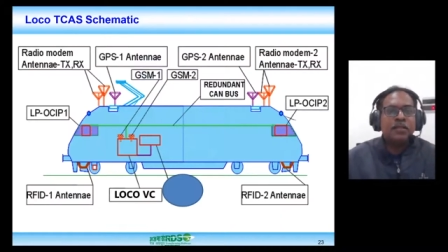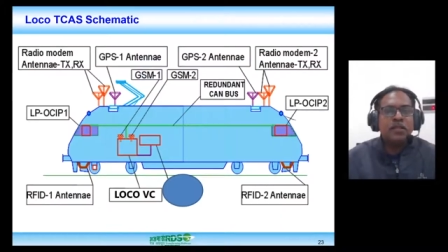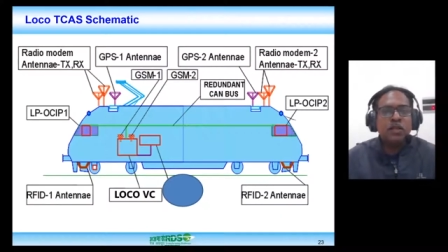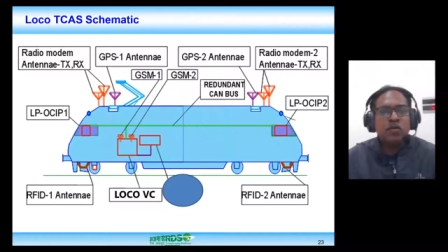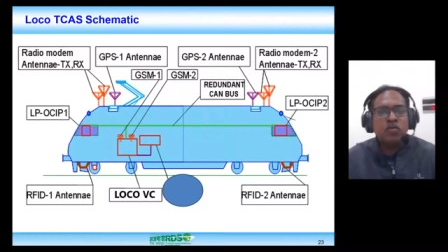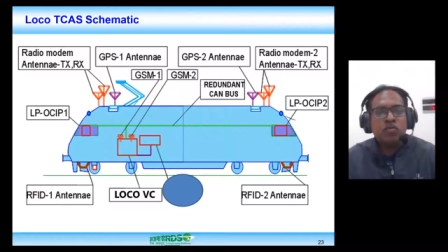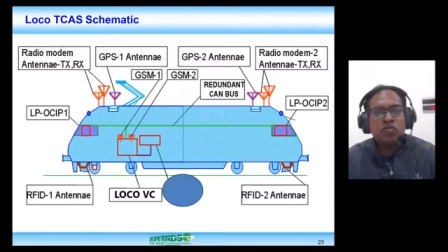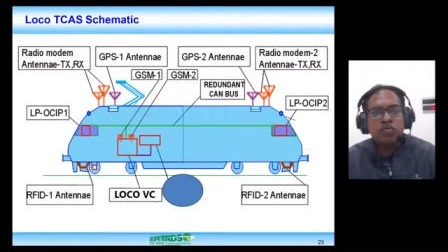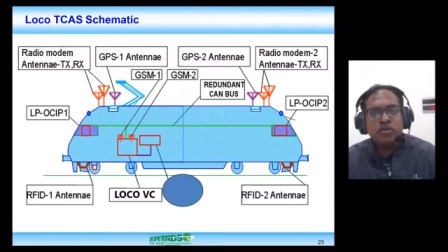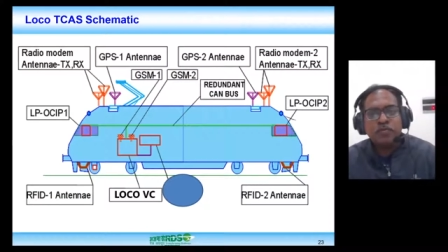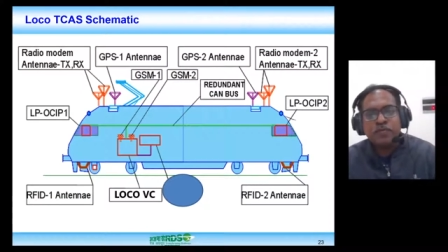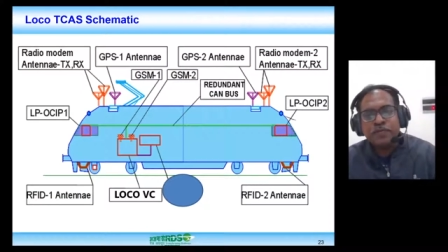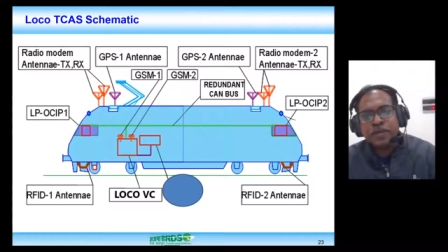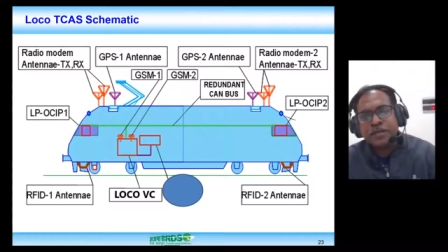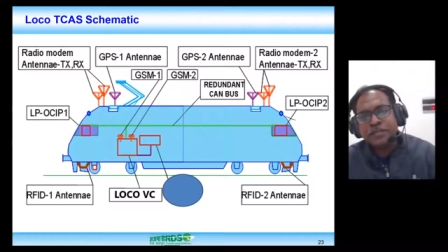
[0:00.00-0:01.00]
On the
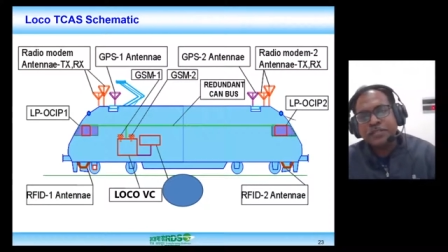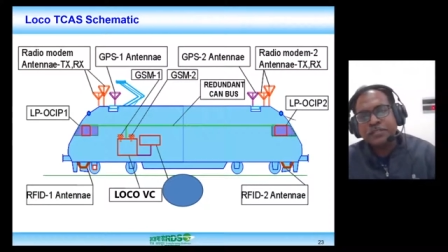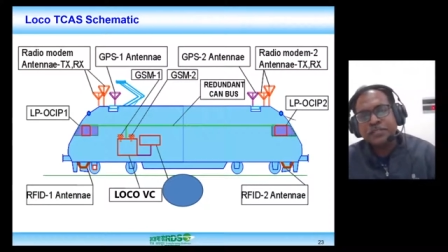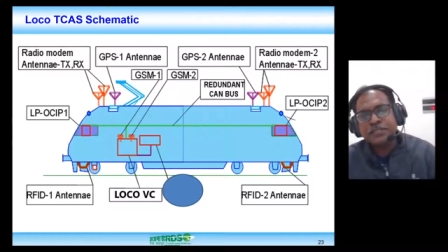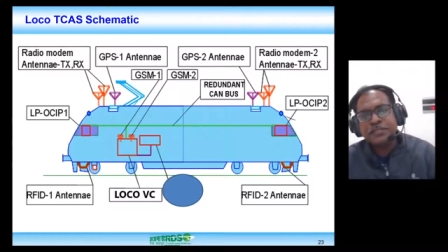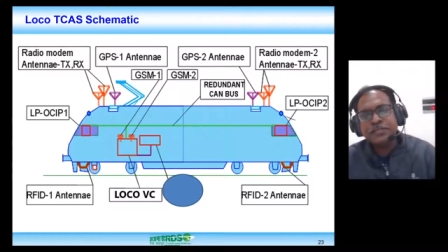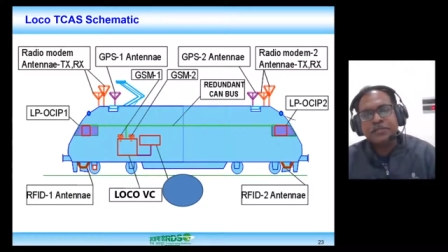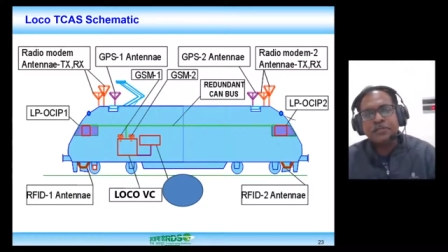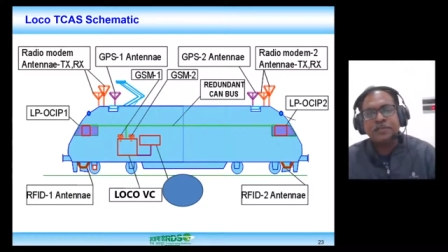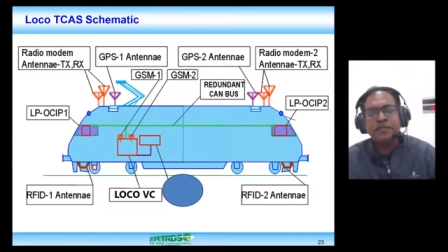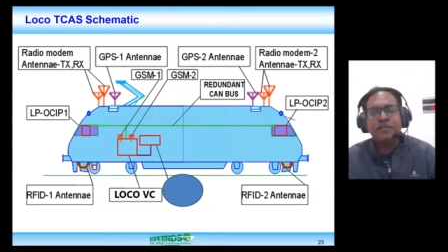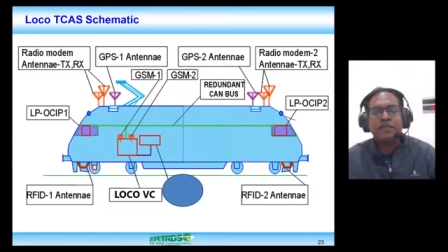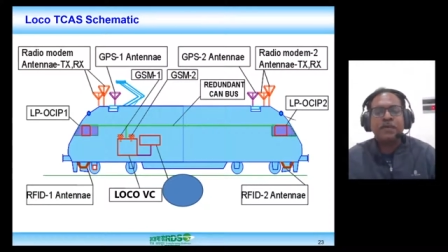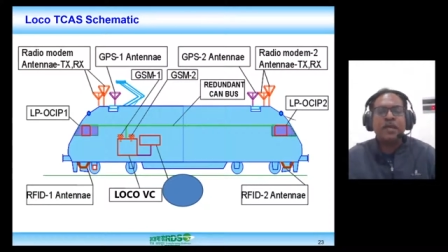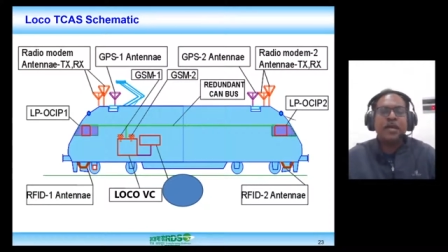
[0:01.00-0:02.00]
locomotive front,
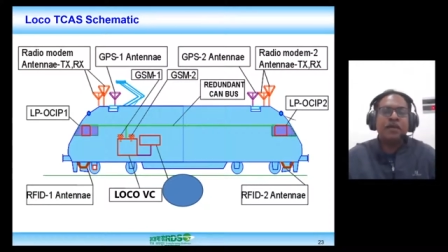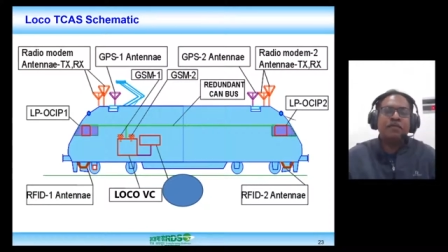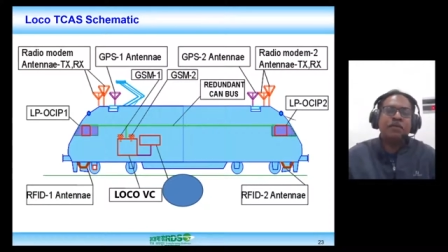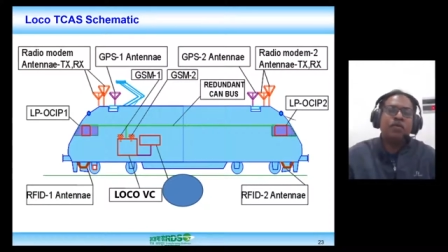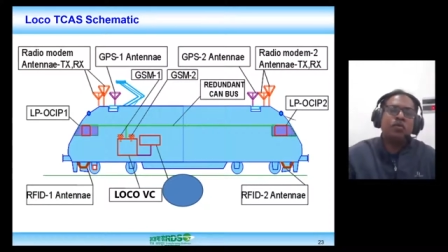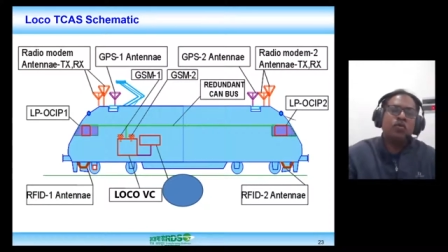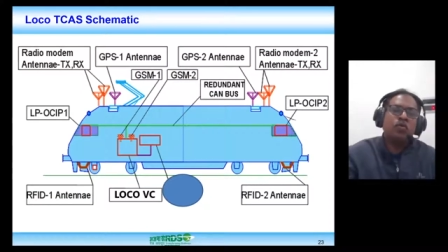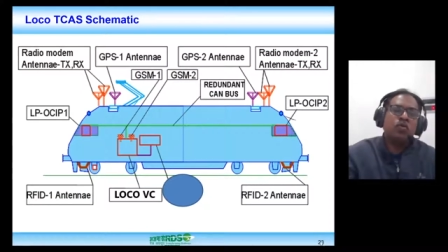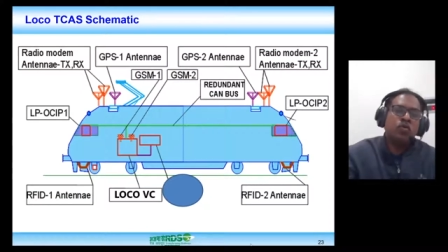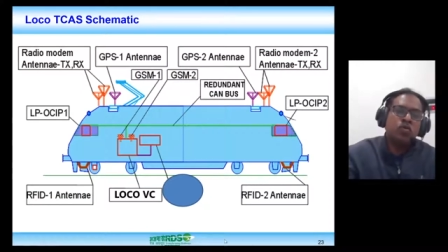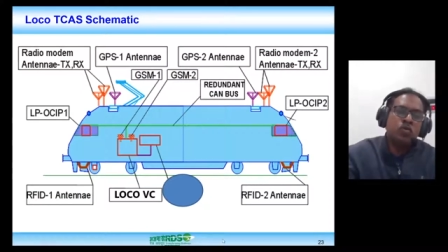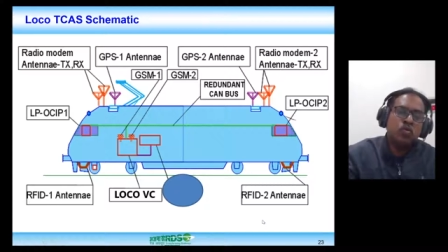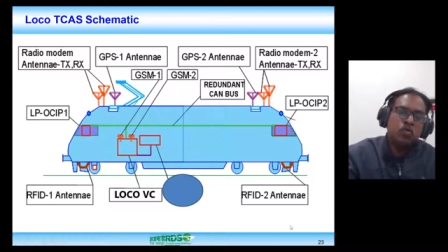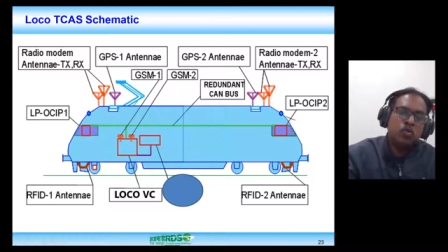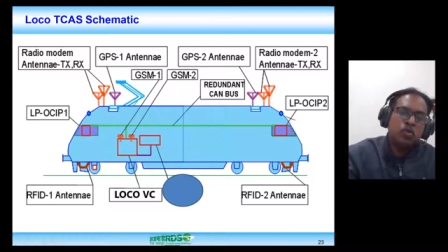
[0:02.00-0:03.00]
we have a loco
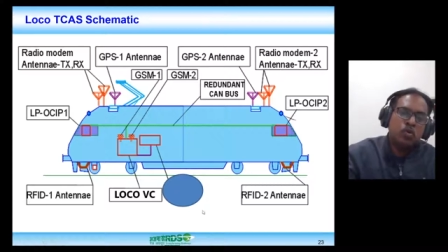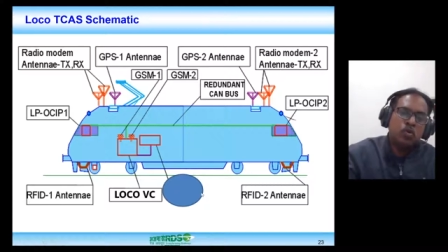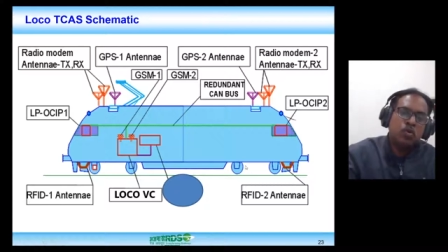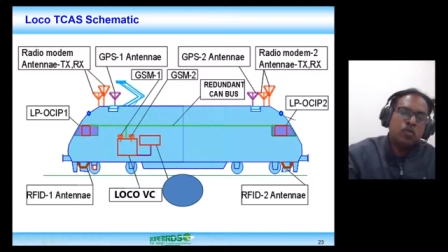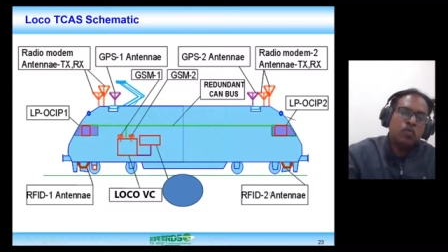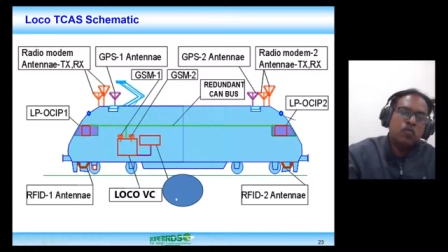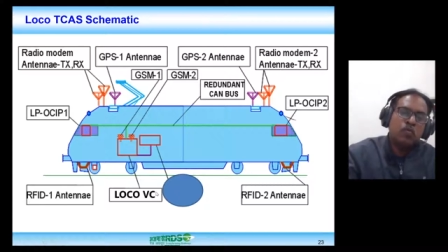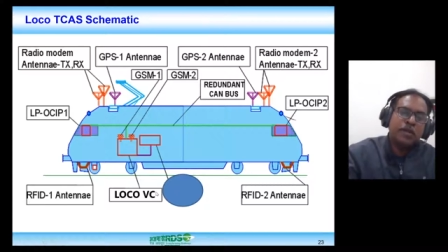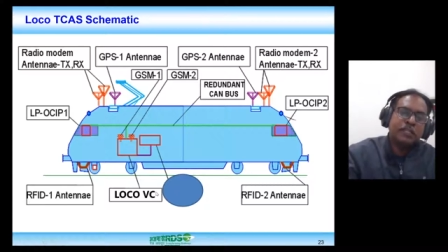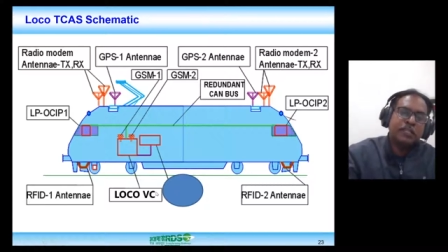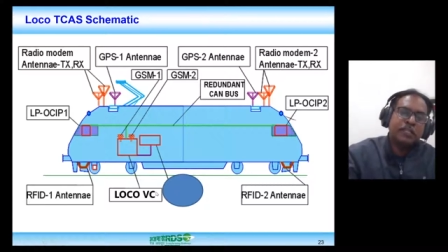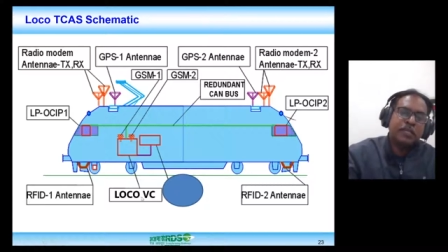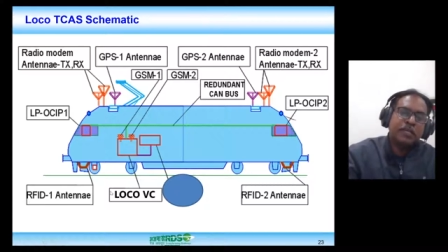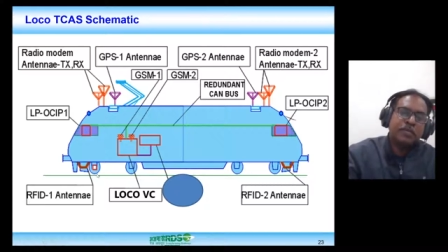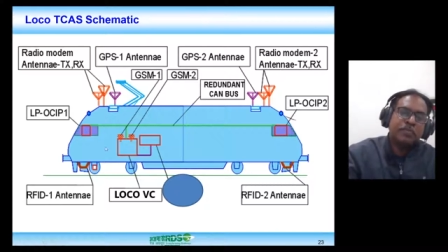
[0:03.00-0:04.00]

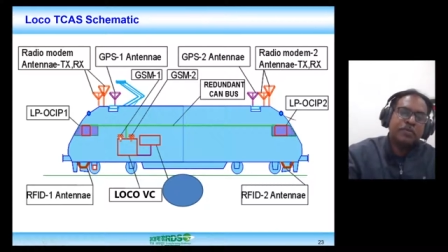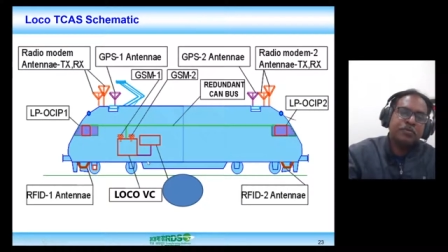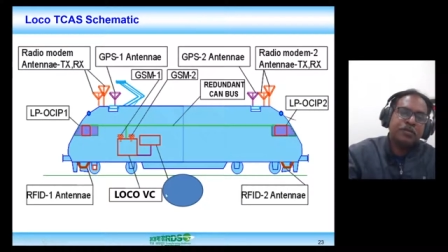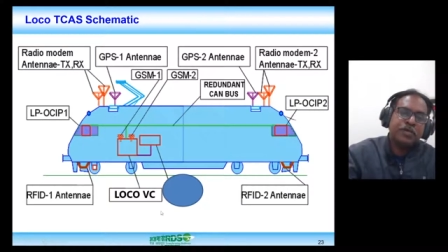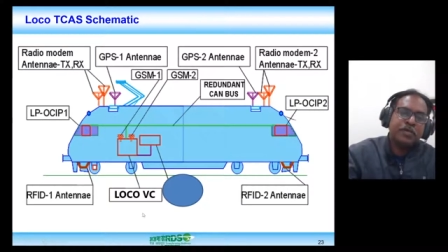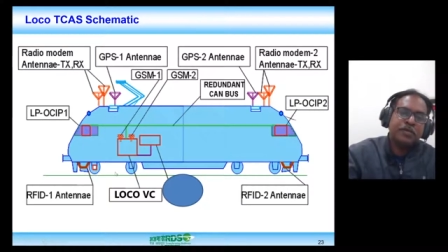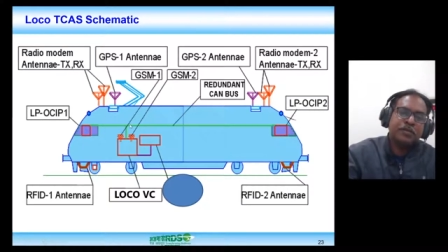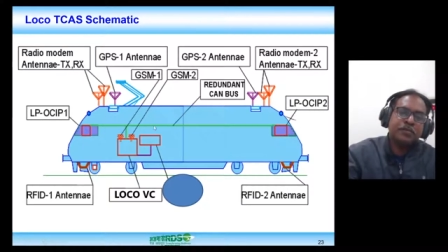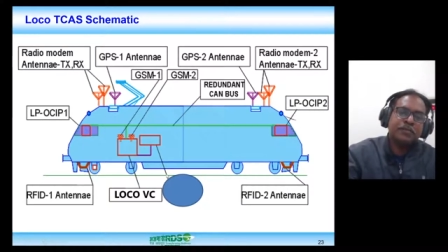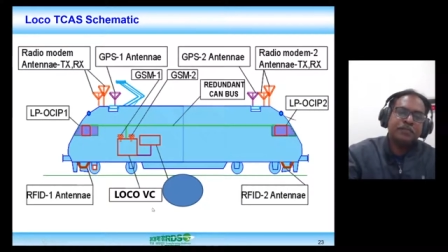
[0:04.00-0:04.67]
vital computer